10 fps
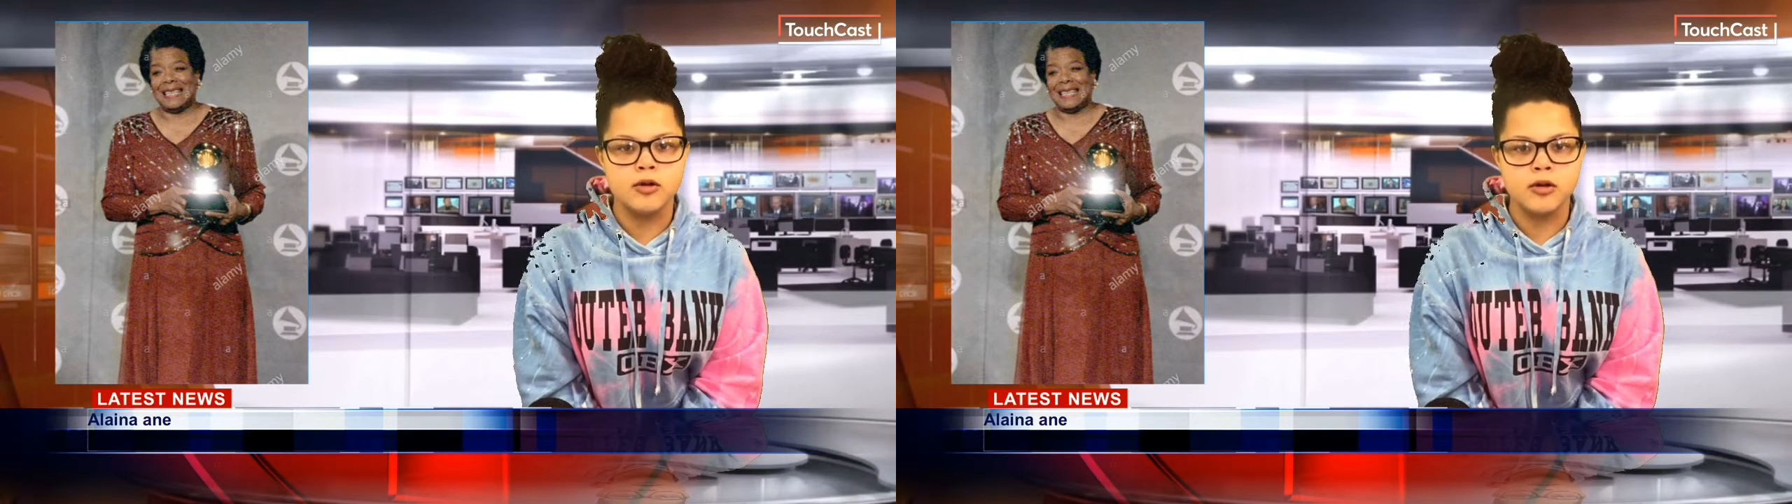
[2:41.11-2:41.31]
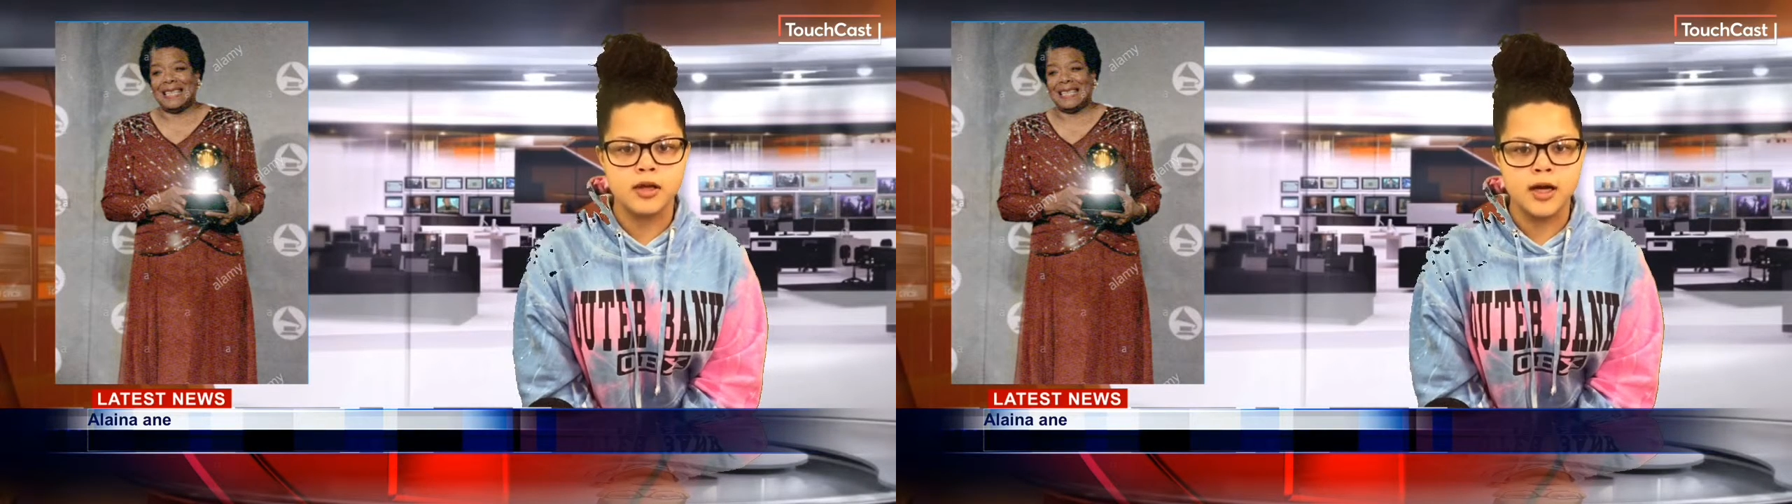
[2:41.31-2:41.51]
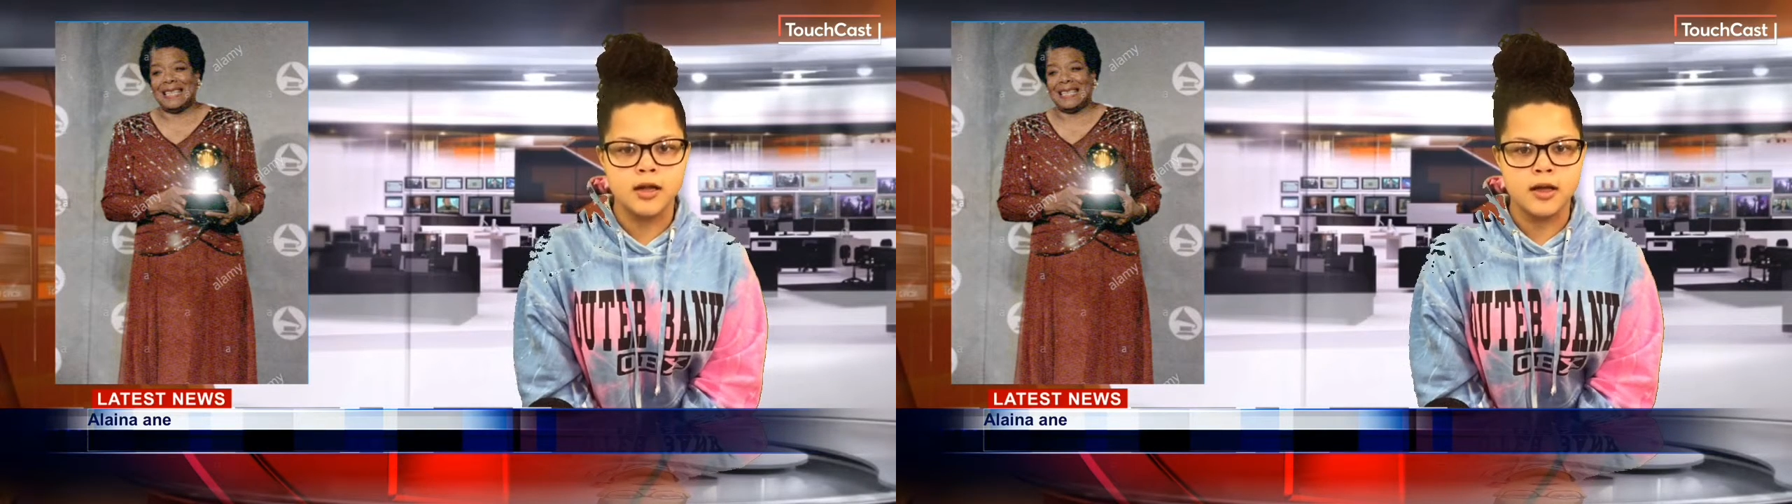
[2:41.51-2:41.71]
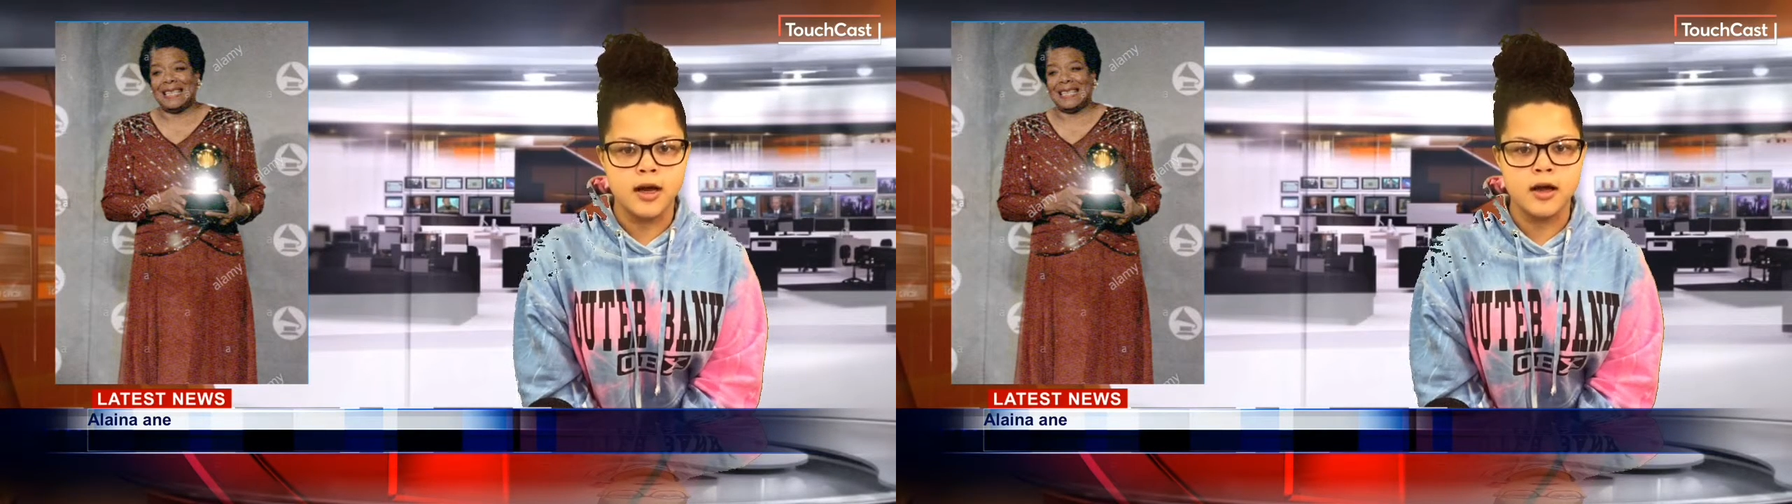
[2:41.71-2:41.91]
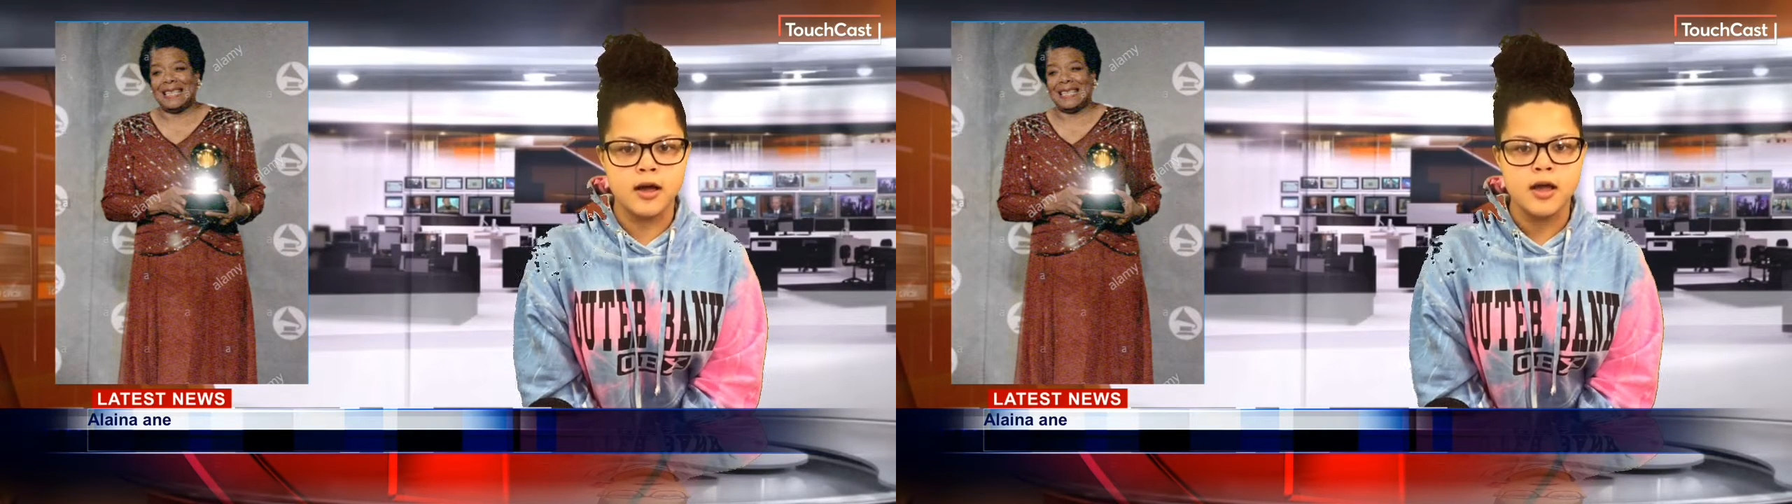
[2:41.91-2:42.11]
North
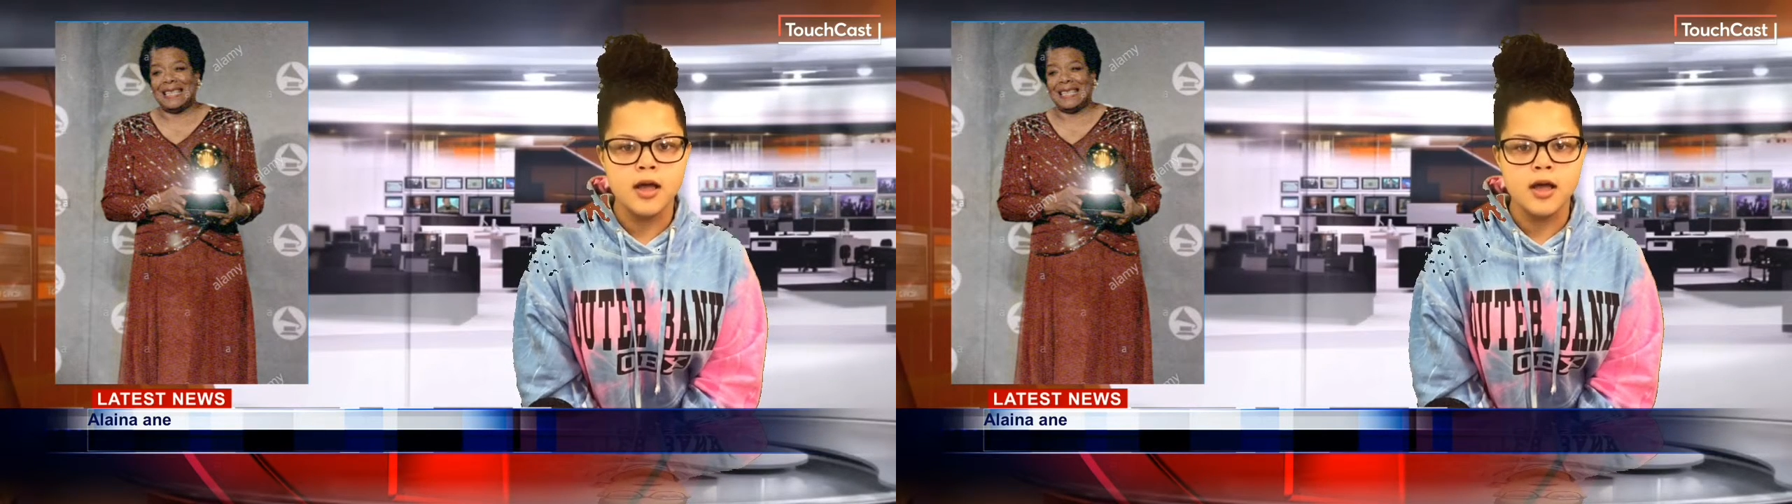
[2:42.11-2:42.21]
Carolina,